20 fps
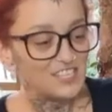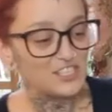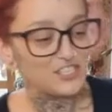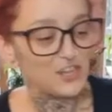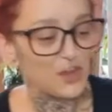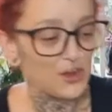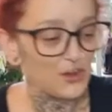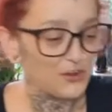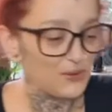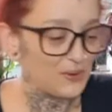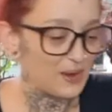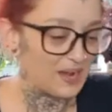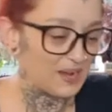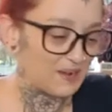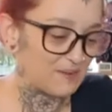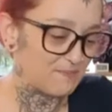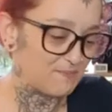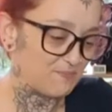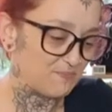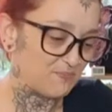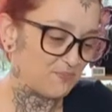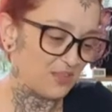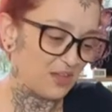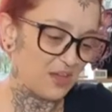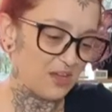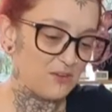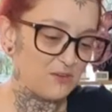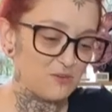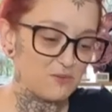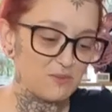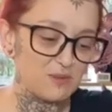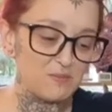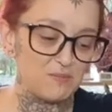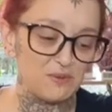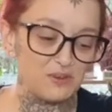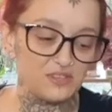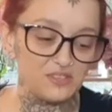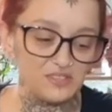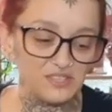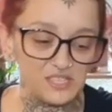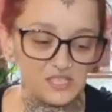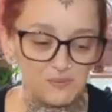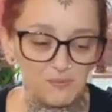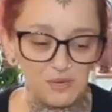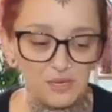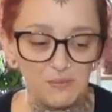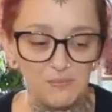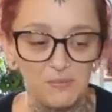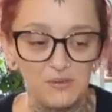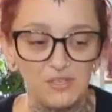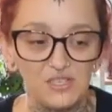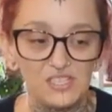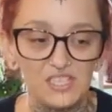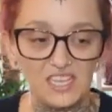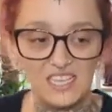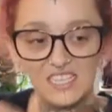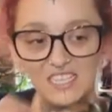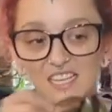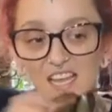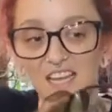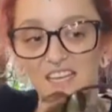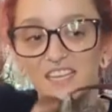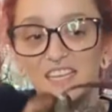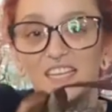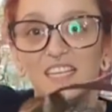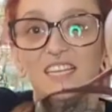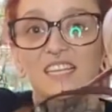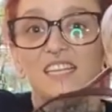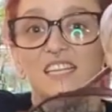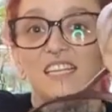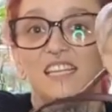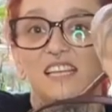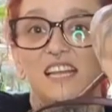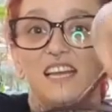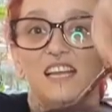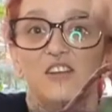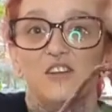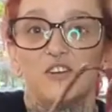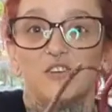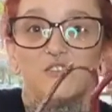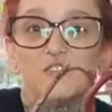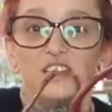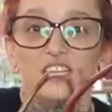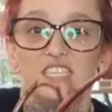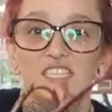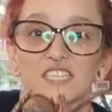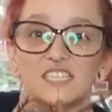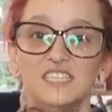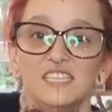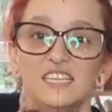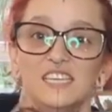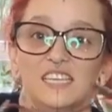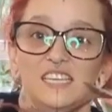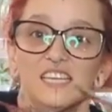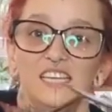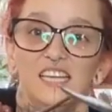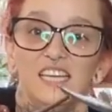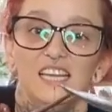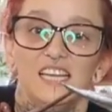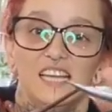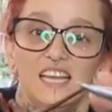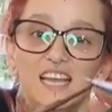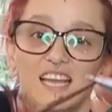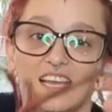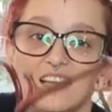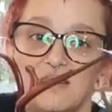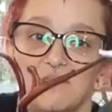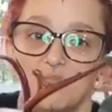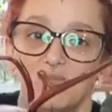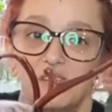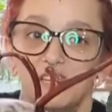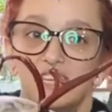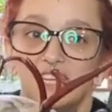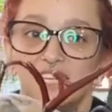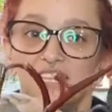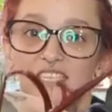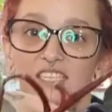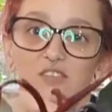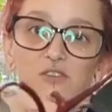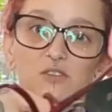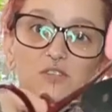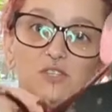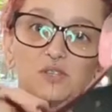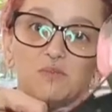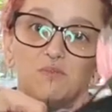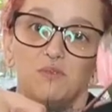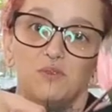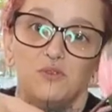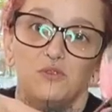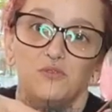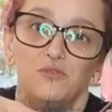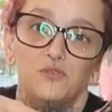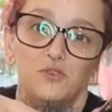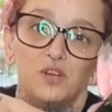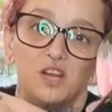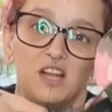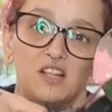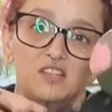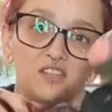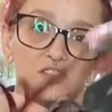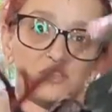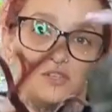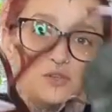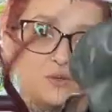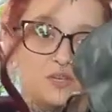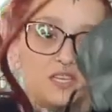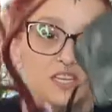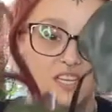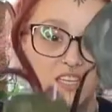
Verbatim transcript: so um, I will be putting this pink princess cutting in that I got recently. Um, it's got some beautiful color to